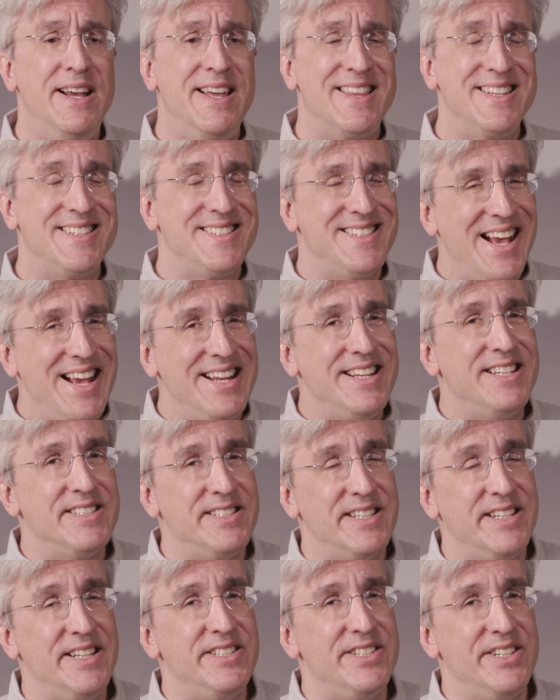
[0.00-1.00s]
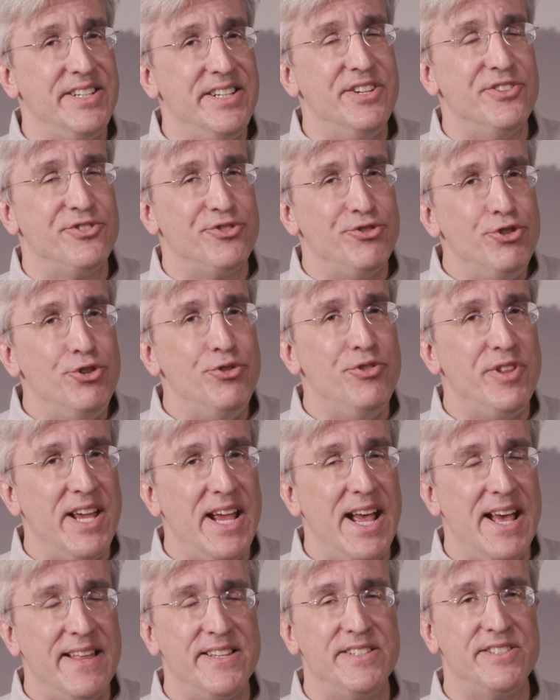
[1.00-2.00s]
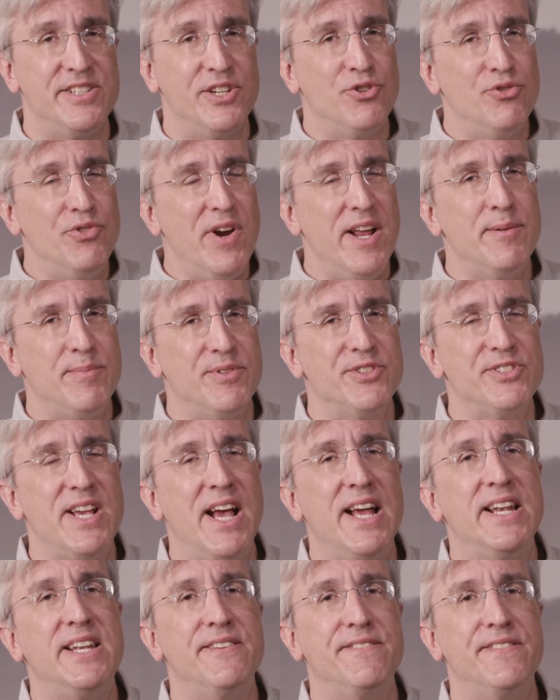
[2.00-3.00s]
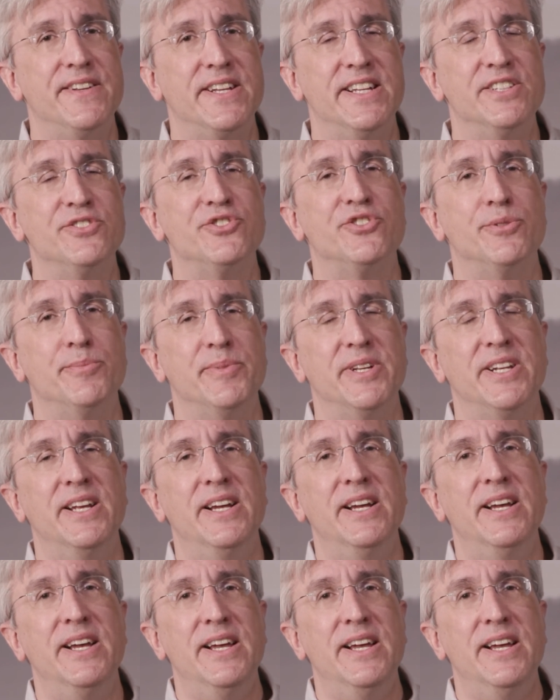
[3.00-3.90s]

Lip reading: the scientists and engineers knew they had this incredible scientific instrument